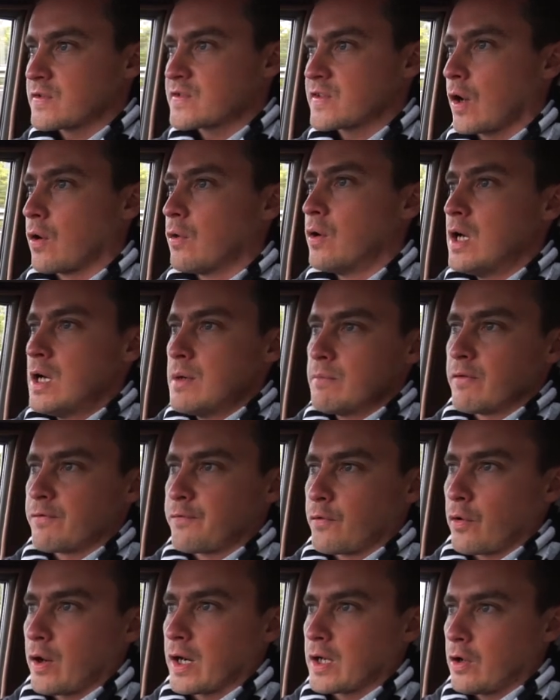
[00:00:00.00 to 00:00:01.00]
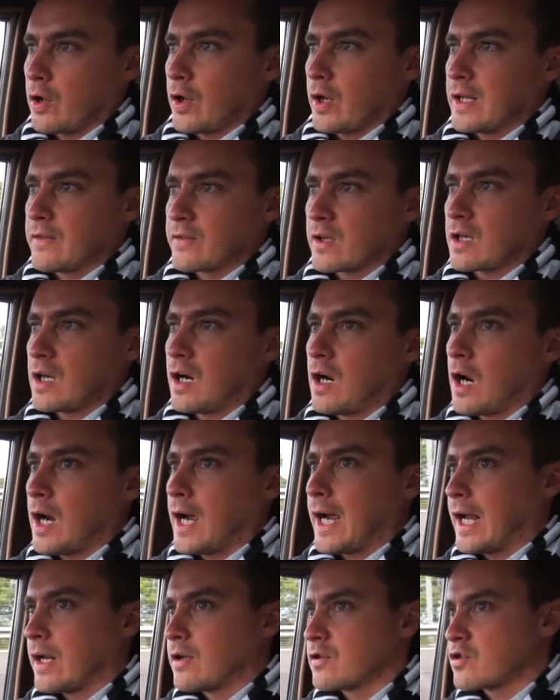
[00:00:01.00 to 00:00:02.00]
So before I got in the
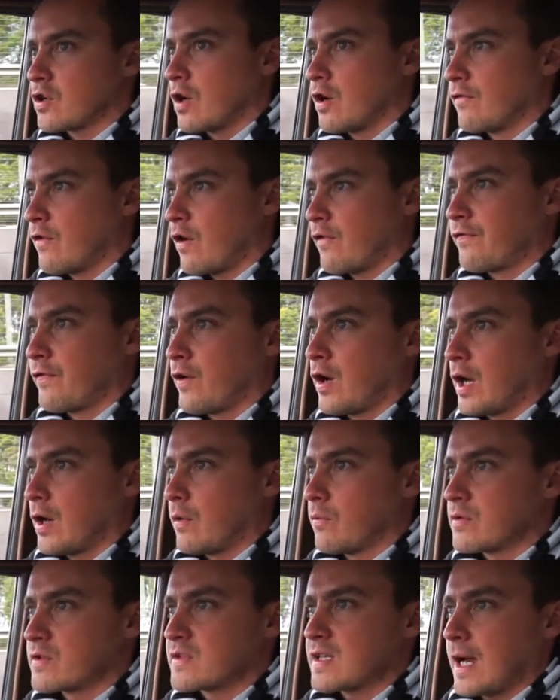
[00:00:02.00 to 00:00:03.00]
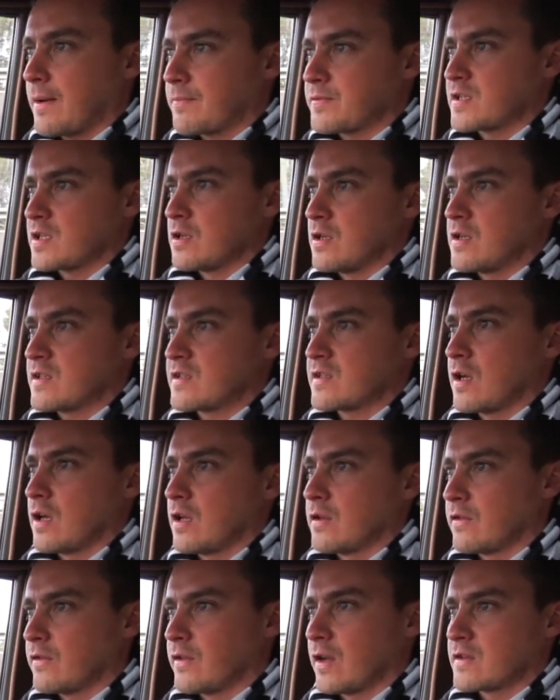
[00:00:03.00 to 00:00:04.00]
car and drove off, I was absolutely
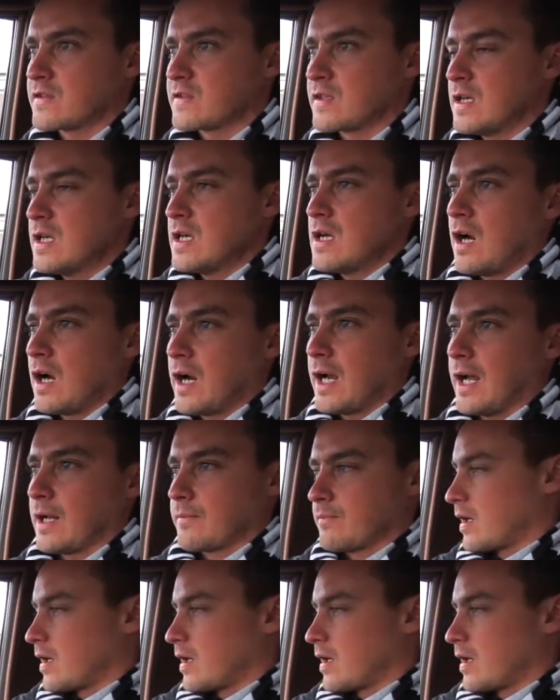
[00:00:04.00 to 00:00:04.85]
certain that I had